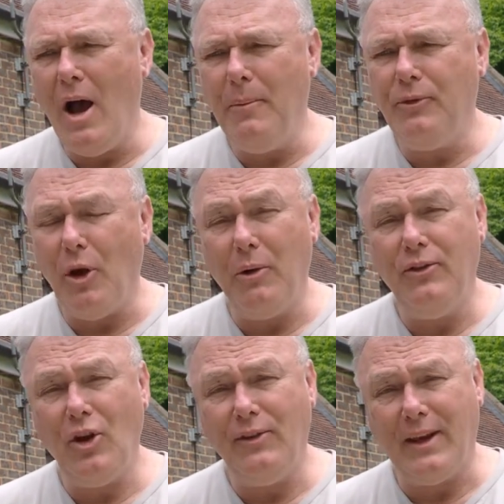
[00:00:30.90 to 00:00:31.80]
So I
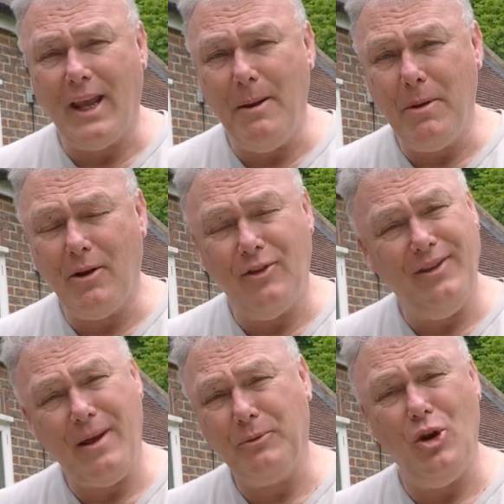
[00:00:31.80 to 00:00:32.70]
decided to keep it because
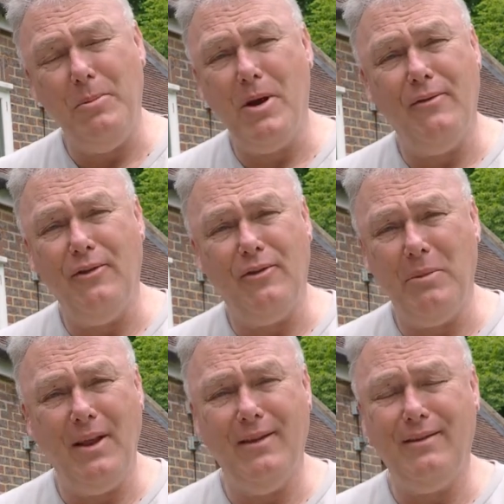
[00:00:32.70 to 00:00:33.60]
it's absolutely perfect for
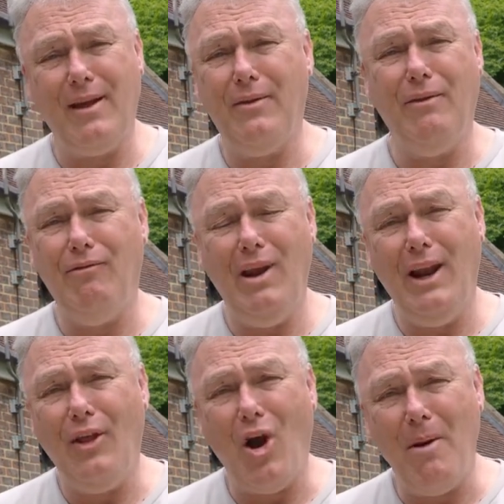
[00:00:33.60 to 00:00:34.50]
me. There's nothing
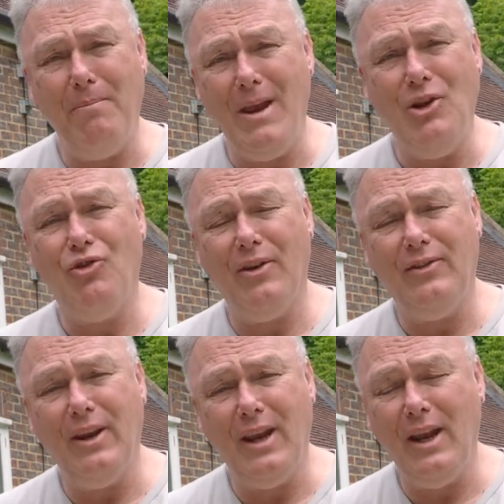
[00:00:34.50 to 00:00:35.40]
really that I'm
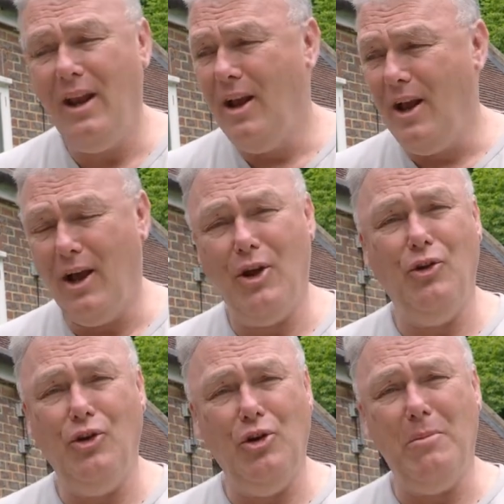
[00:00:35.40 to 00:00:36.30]
interested in. I know
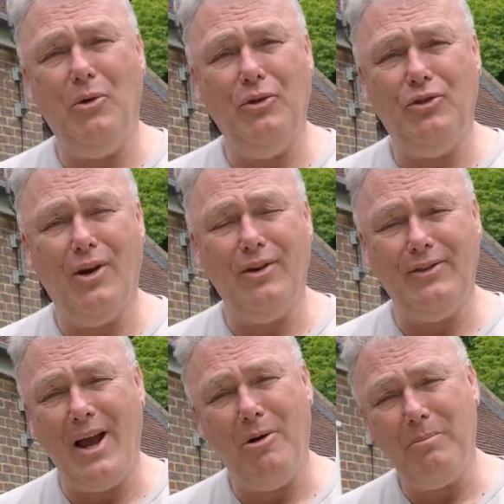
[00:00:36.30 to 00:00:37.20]
the new
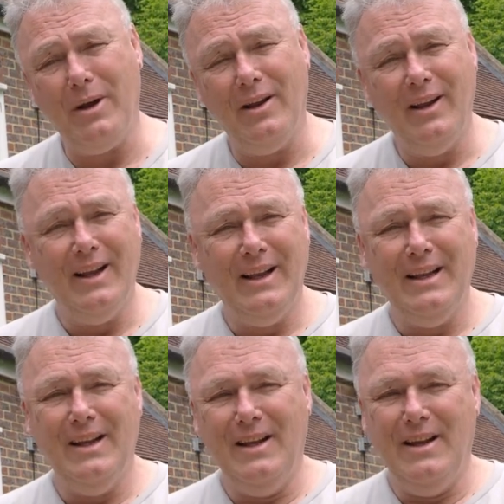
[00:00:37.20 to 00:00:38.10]
Multistrada's out, but
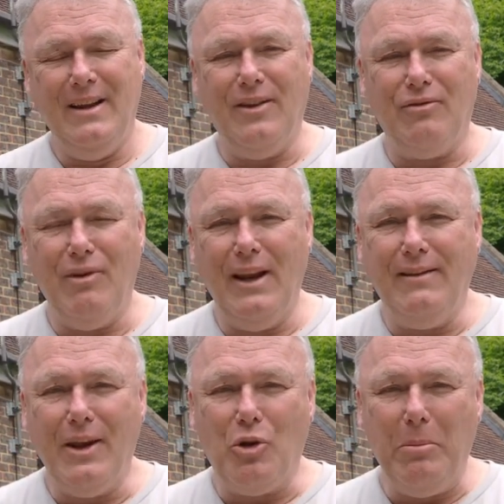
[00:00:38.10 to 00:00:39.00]
it doesn't really
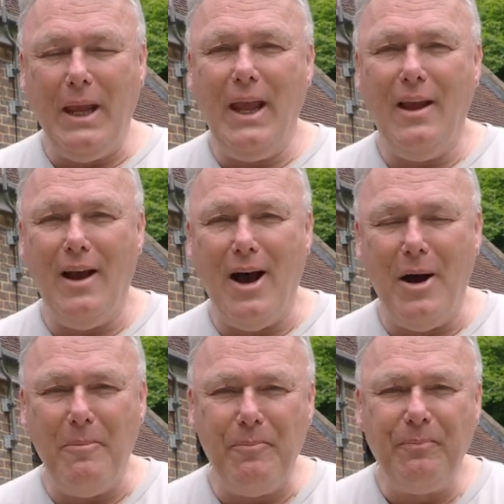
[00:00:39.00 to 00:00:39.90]
tickle me.
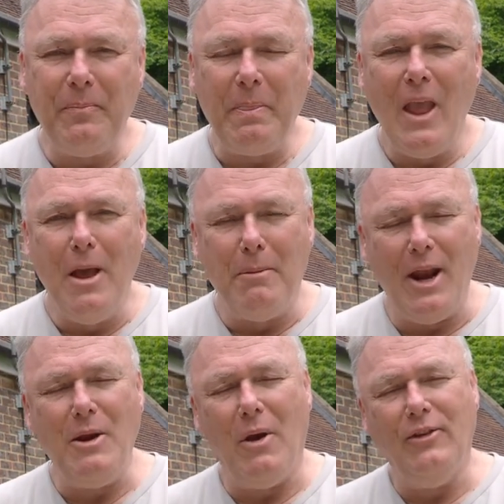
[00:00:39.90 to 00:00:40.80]
But
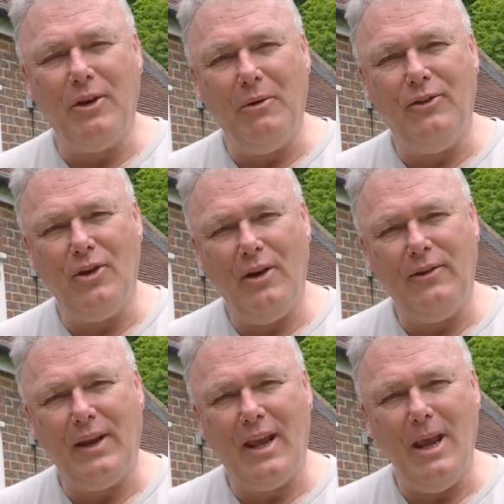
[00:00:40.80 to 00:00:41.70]
anyway, so I
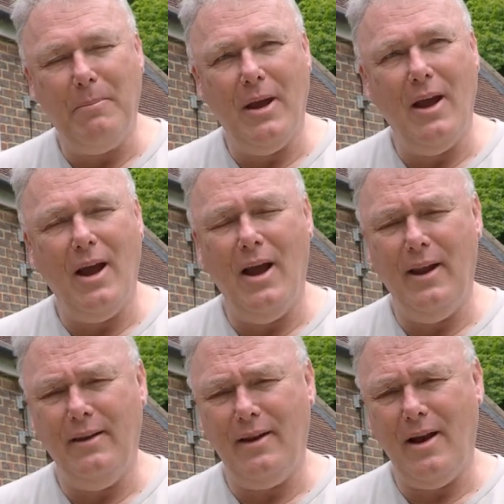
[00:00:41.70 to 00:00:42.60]
decided to keep it,
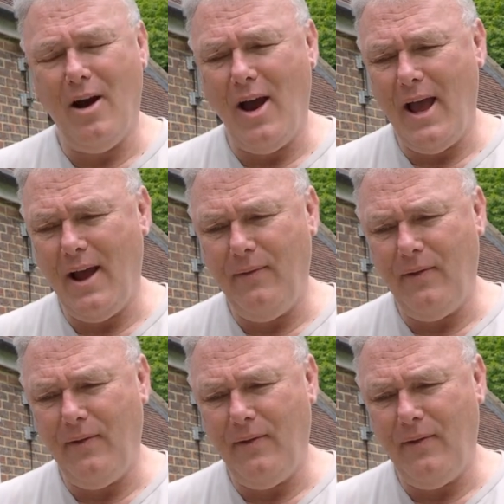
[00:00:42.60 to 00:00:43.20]
and I had